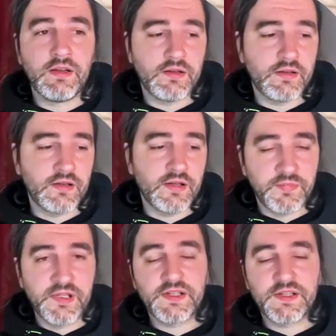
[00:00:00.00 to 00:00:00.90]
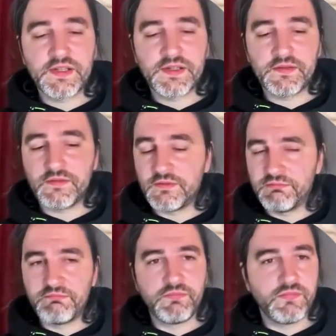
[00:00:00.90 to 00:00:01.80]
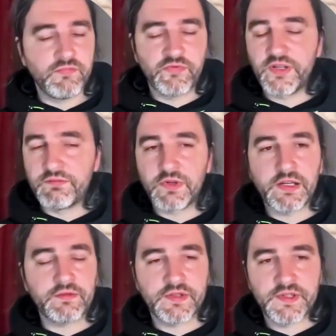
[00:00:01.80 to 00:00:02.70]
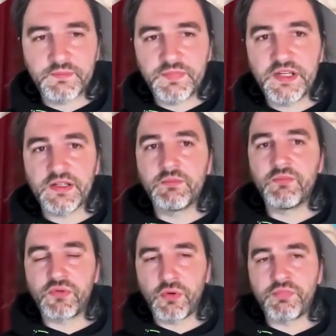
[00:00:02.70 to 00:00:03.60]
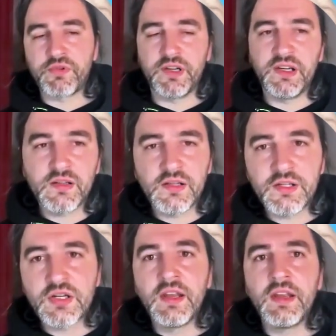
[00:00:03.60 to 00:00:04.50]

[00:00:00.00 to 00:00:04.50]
ability to read, write, or speak proper English,